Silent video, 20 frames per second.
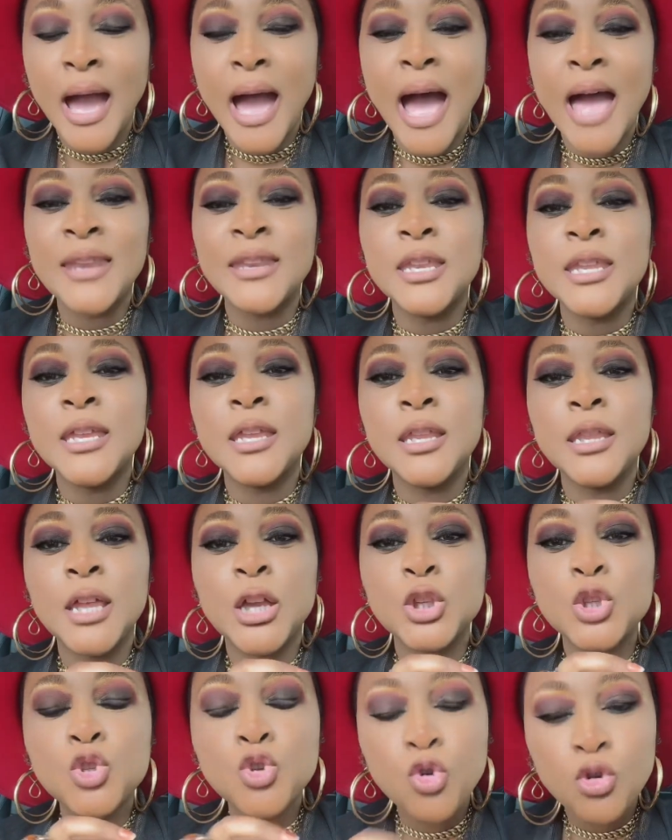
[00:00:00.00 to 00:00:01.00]
And
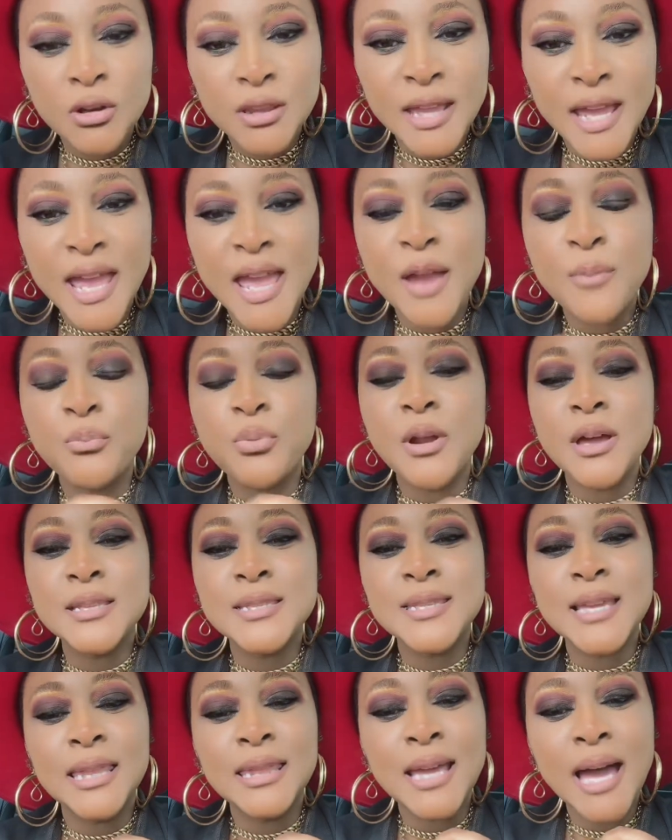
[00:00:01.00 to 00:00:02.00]
they took the
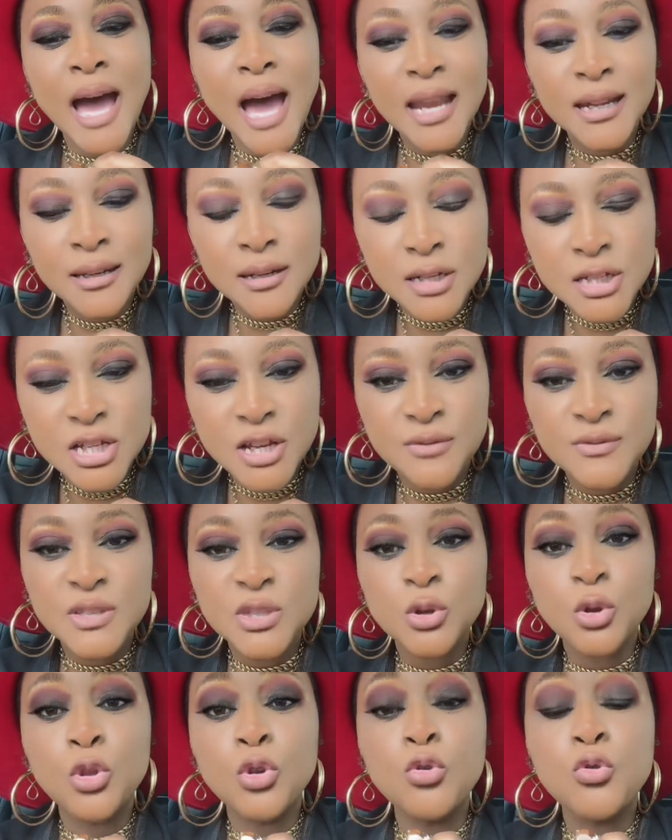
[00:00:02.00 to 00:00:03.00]
aprons and the
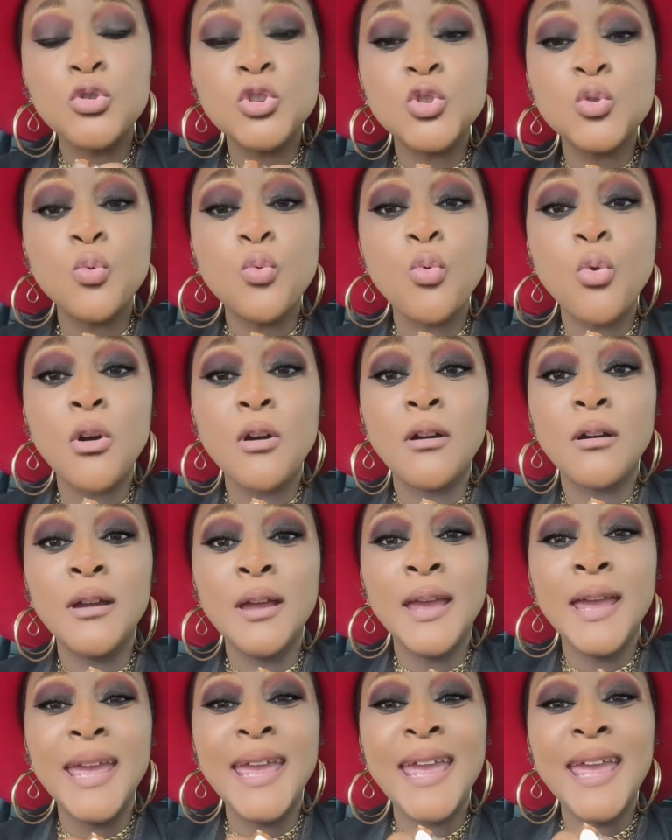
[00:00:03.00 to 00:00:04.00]
handkerchiefs to those who were
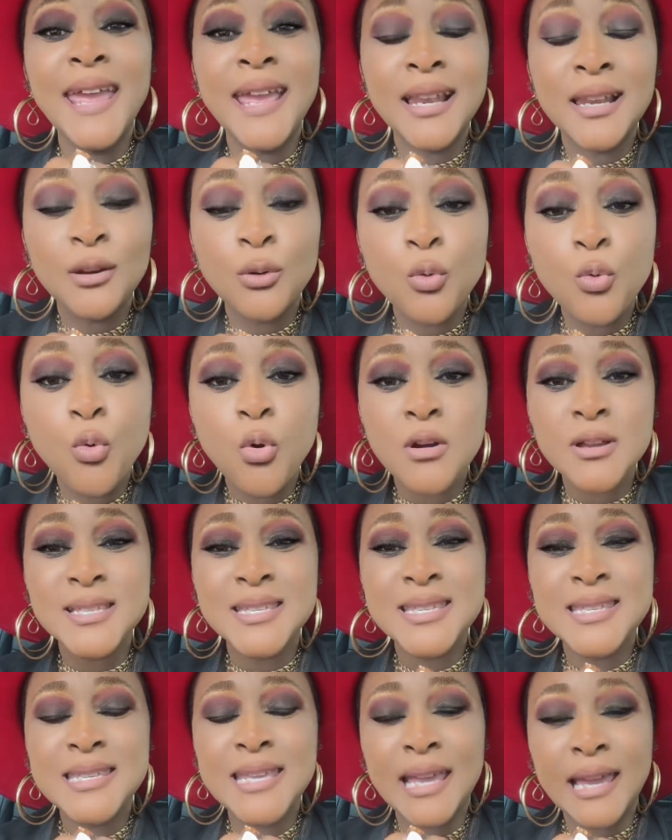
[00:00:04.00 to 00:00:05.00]
ill, who were
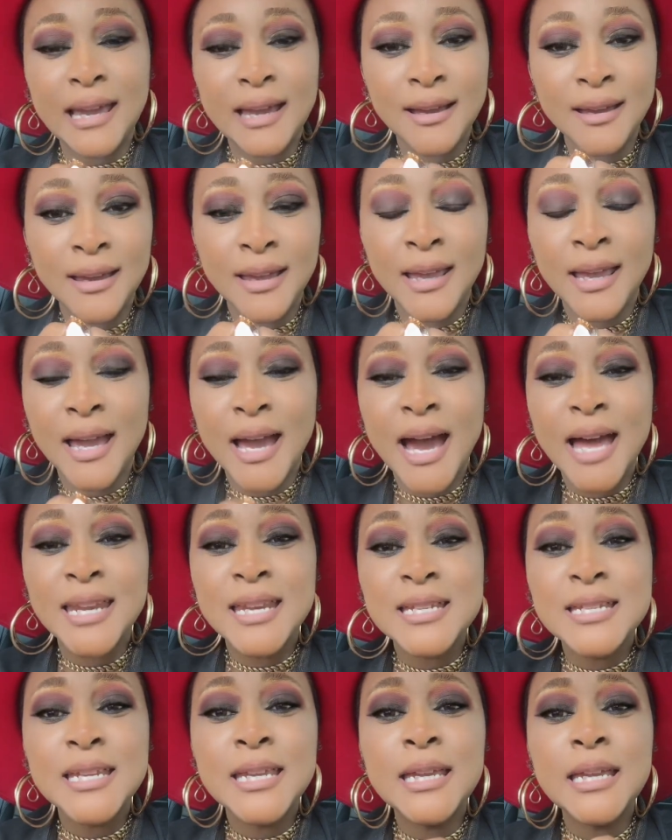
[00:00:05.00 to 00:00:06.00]
sick,
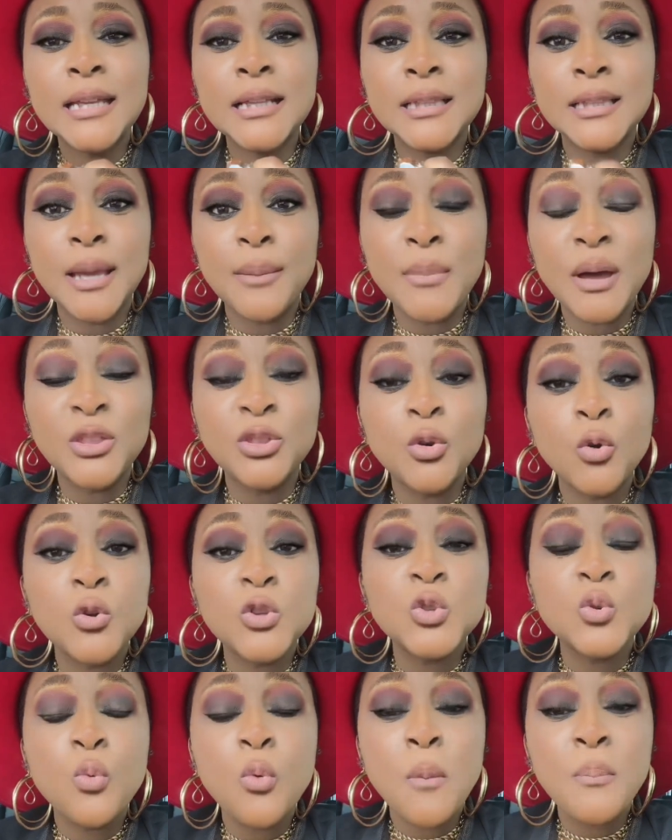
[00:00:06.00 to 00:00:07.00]
and it healed them. And
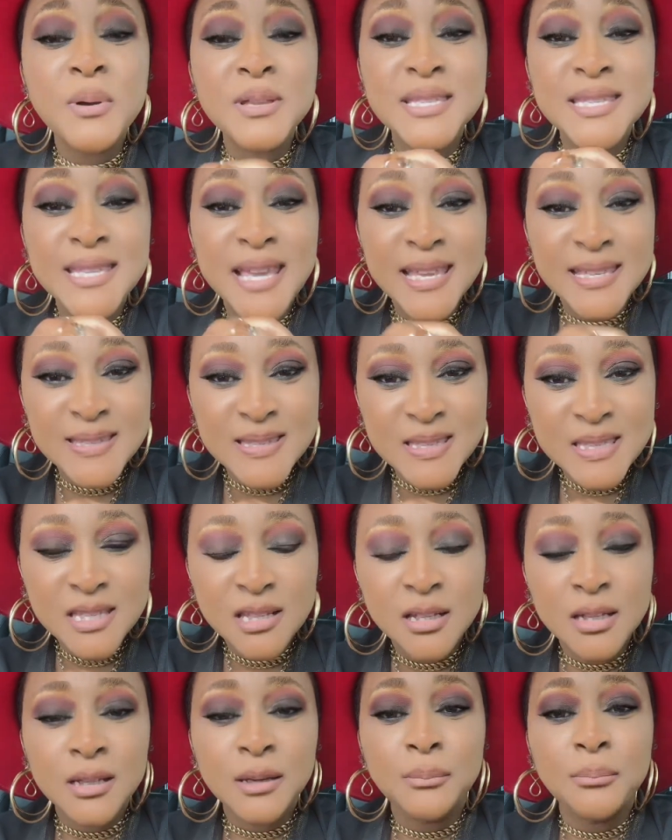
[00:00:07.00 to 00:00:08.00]
those who were
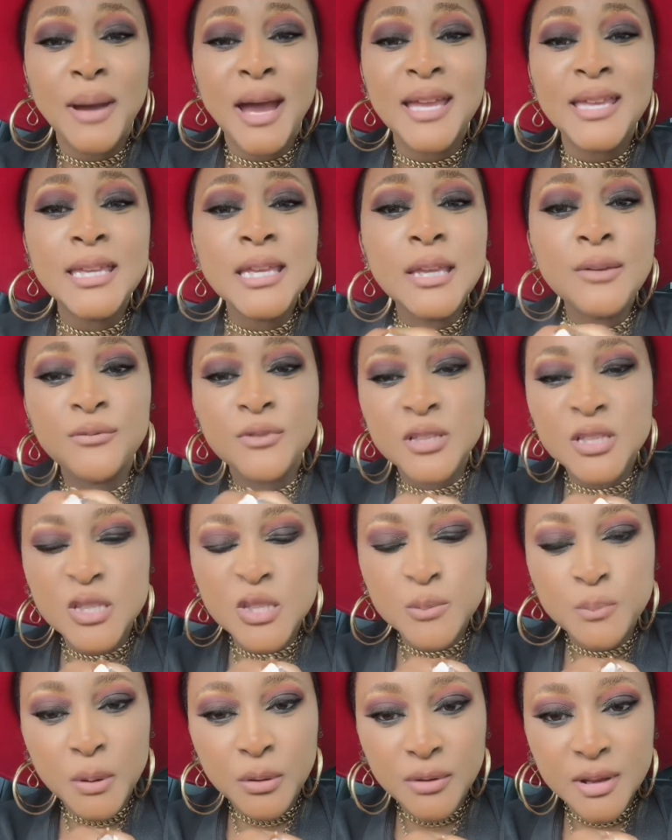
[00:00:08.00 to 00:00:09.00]
possessed by evil
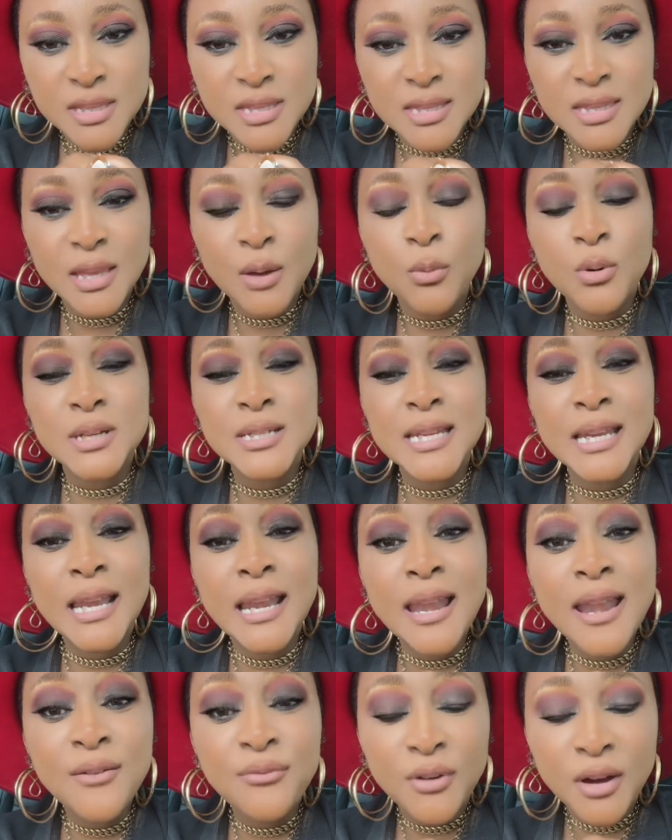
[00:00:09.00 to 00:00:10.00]
spirits, they were
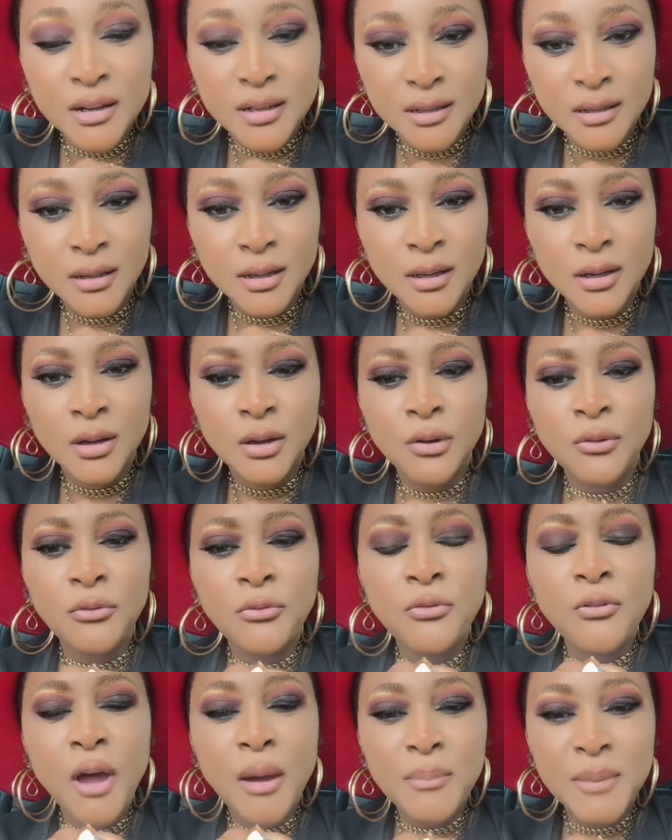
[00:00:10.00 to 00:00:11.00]
delivered
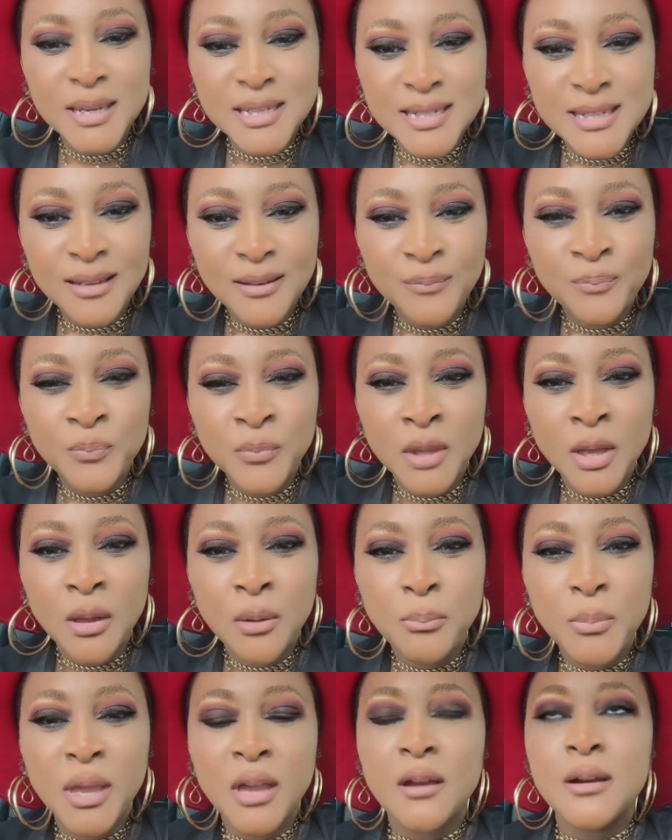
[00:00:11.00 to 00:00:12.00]
from it.
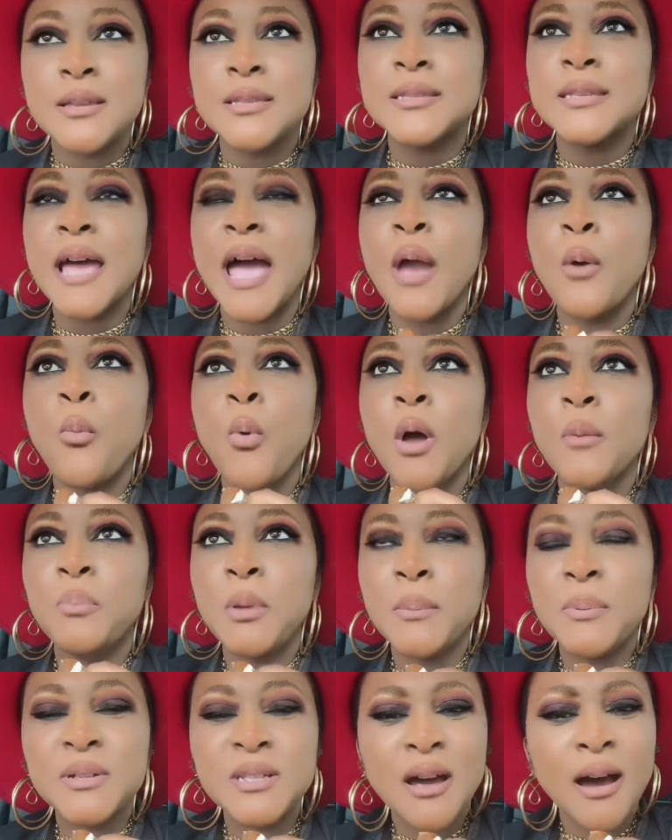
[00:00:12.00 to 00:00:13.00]
Because I want
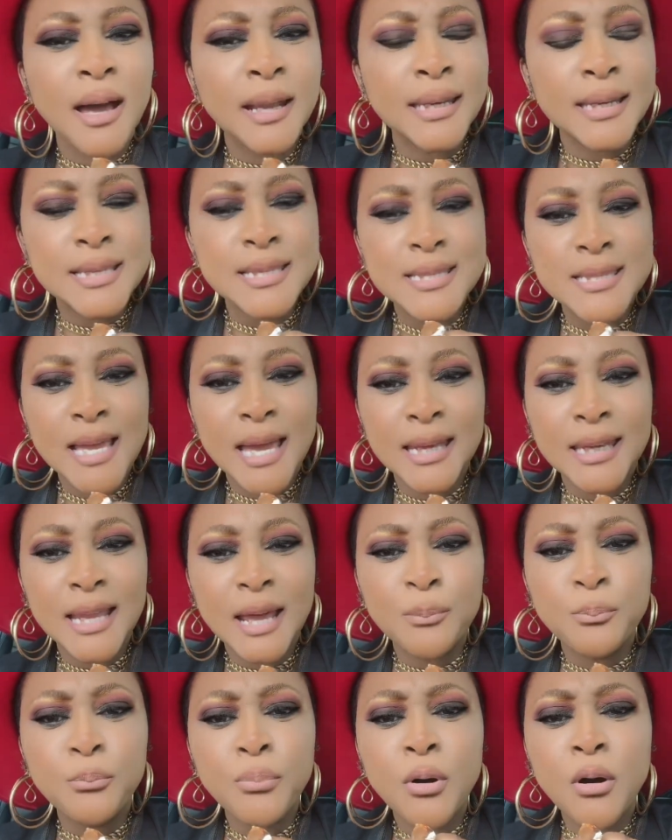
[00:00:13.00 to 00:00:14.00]
people to understand
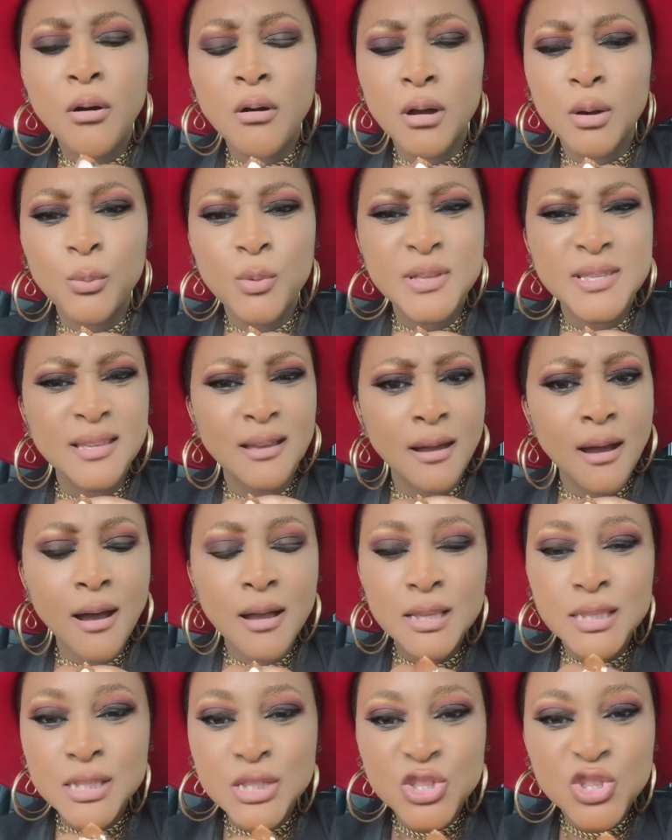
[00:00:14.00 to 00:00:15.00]
that Paul was a
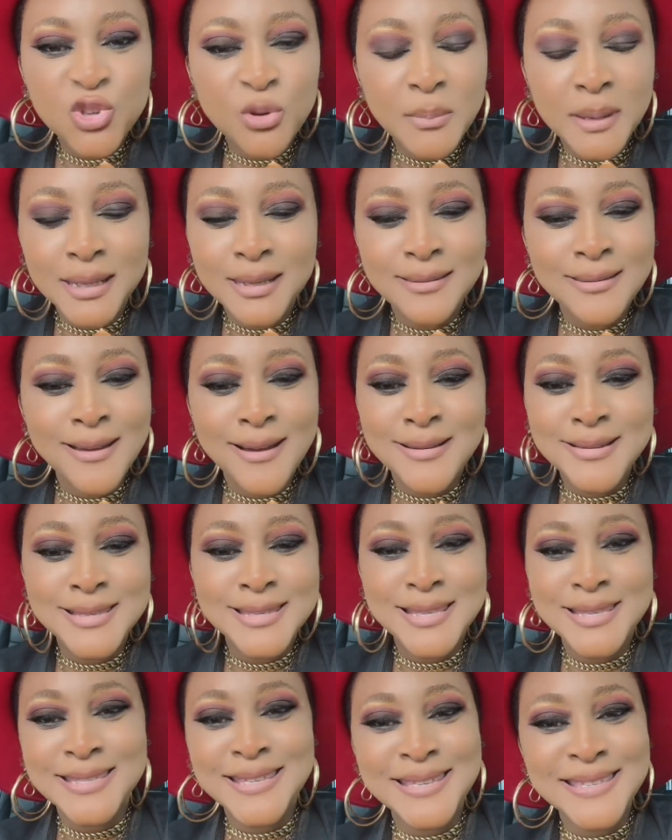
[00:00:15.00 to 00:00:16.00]
consummate
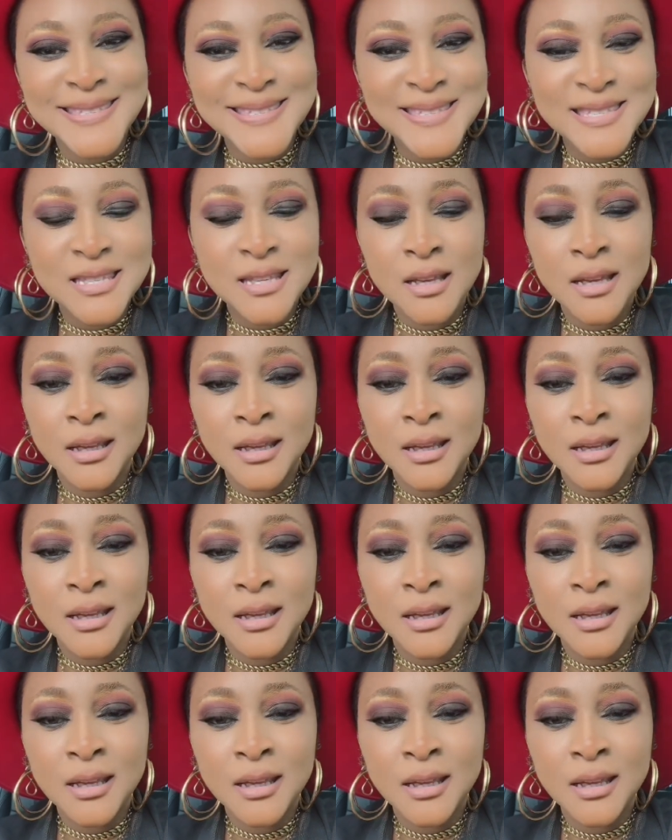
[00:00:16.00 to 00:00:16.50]
narcissist.